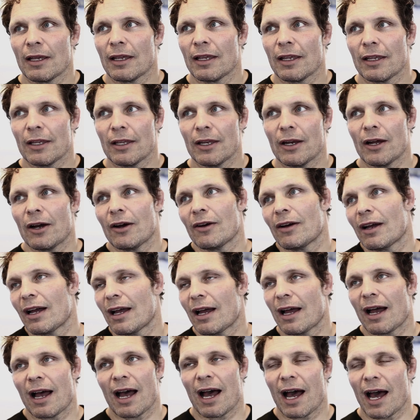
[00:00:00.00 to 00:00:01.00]

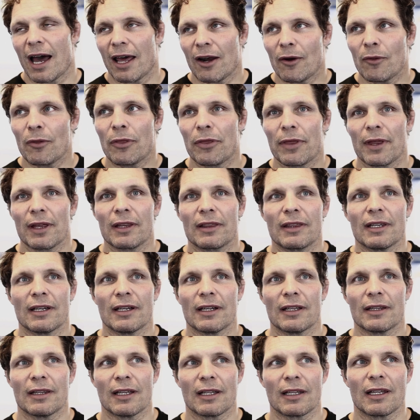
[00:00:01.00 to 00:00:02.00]
I don't think
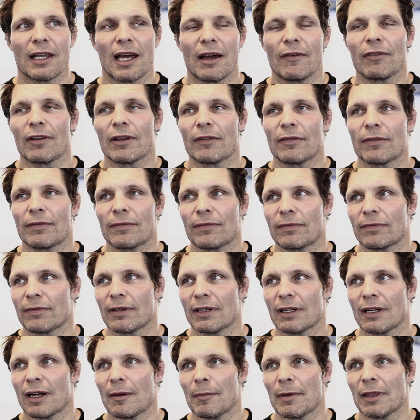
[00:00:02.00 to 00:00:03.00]
the level
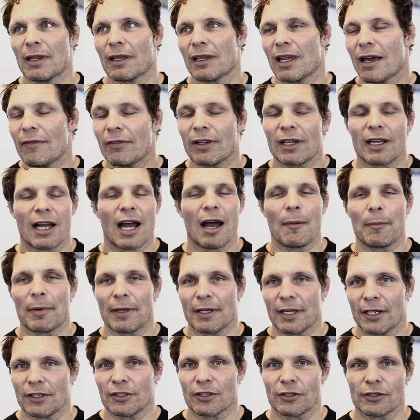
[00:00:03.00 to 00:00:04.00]
of
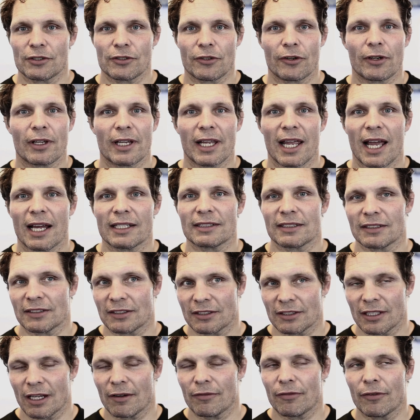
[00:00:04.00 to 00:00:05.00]
competition certainly hasn't
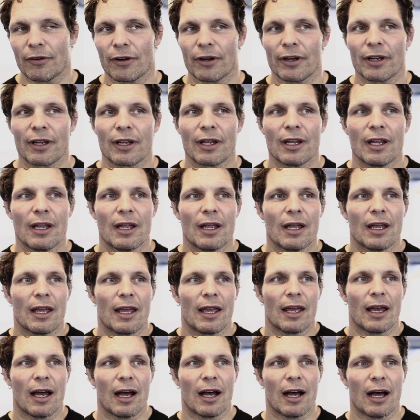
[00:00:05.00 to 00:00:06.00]
suffered.
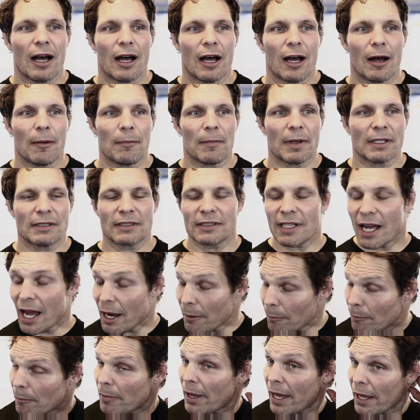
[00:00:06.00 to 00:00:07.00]
It's
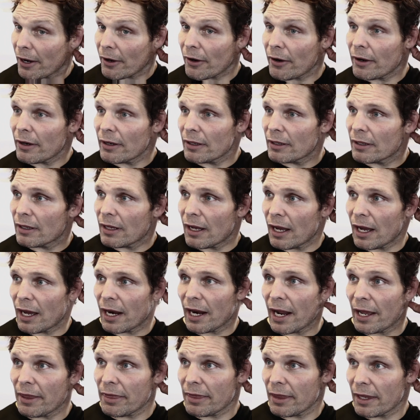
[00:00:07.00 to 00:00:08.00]
gotten better, and
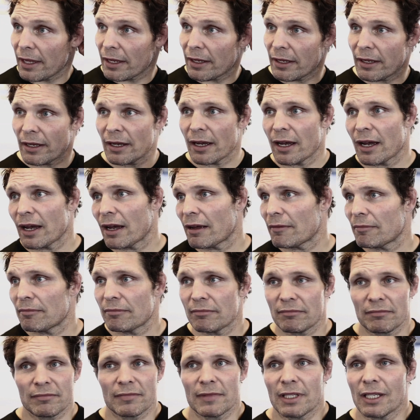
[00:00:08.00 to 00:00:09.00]
I think
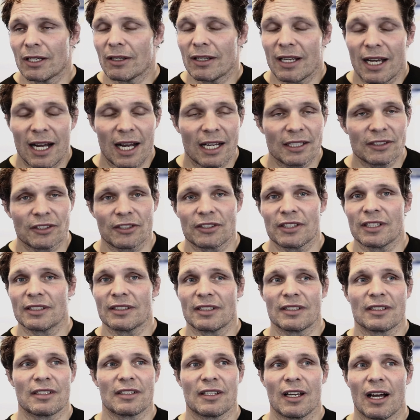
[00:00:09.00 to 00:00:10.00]
guys are just
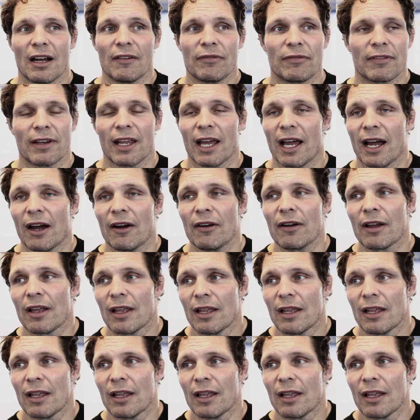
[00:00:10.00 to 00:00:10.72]
as tough now.